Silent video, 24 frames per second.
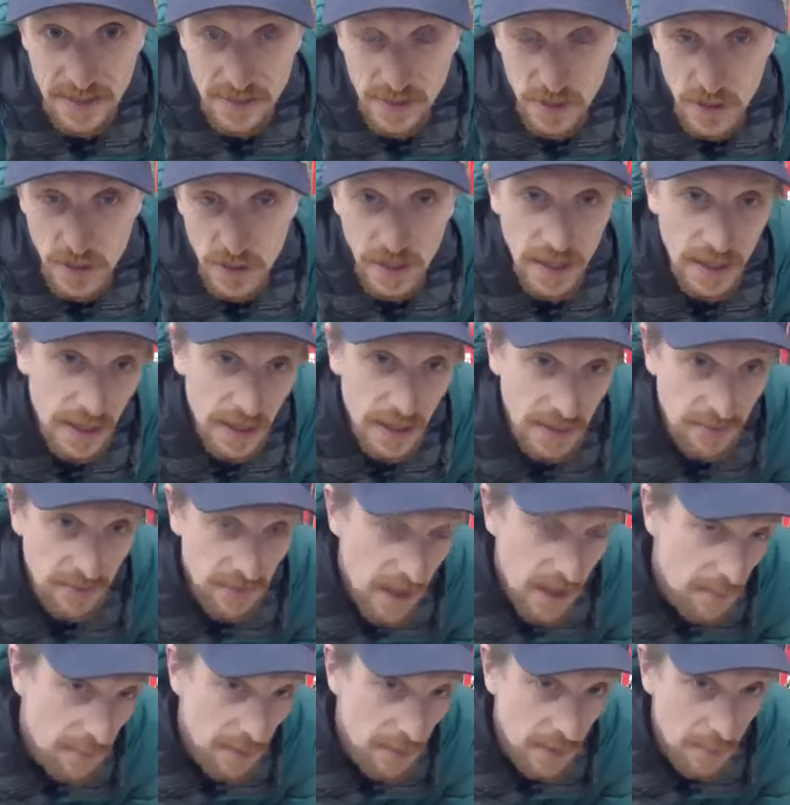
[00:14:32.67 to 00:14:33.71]
so you can get like
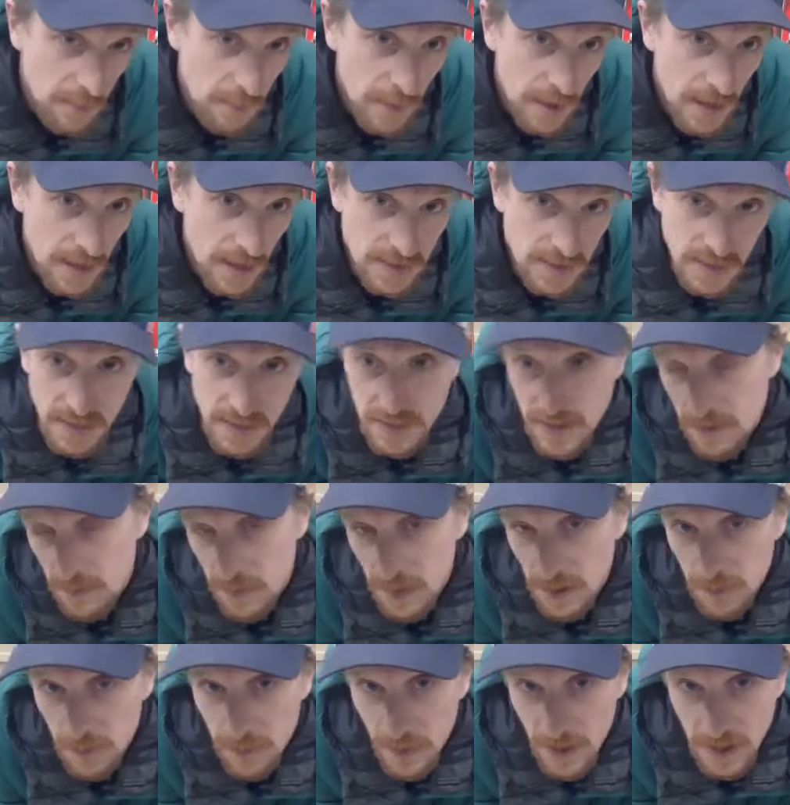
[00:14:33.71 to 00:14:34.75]
five minute epoxy, 10
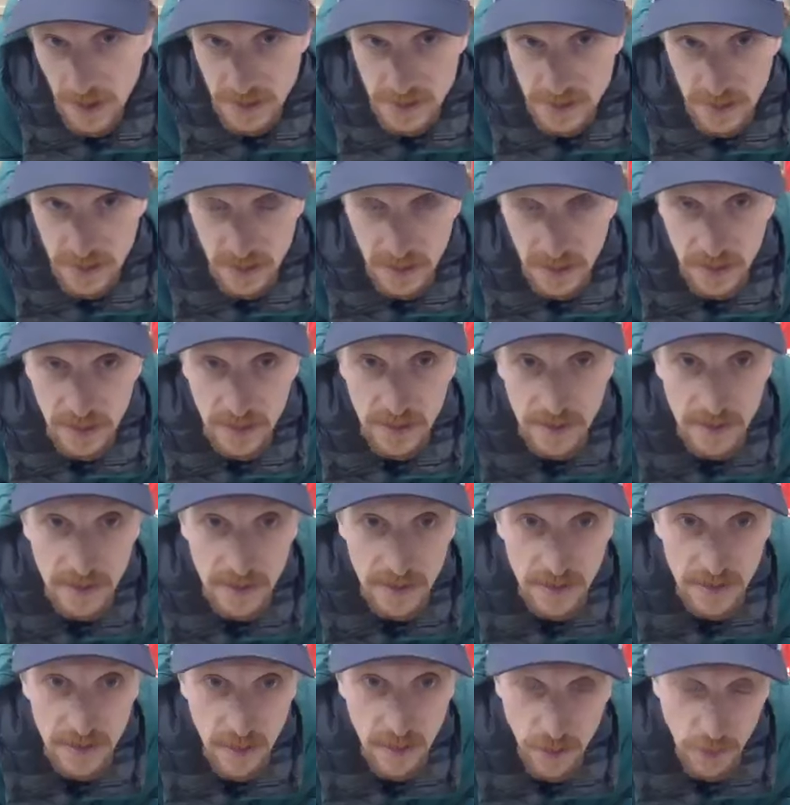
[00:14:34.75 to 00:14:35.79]
minute epoxy,
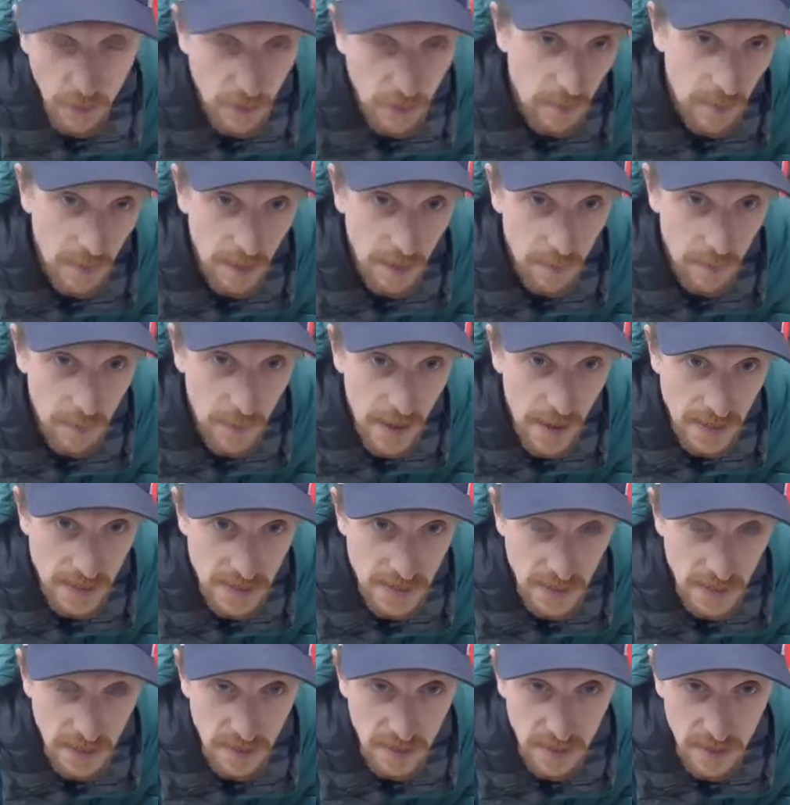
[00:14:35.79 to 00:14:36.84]
30 minute
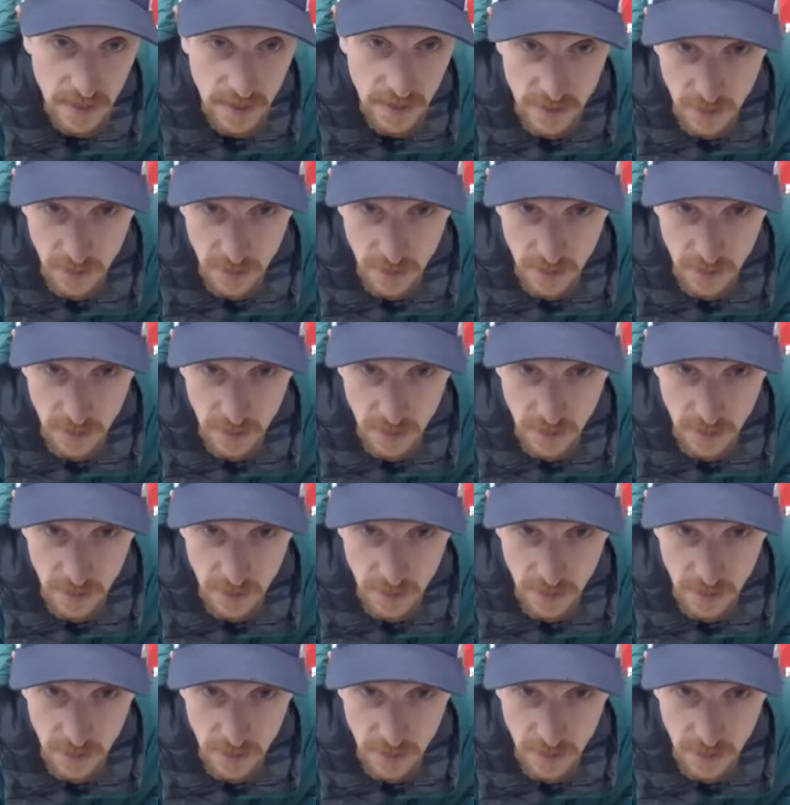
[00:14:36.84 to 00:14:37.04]
epoxy.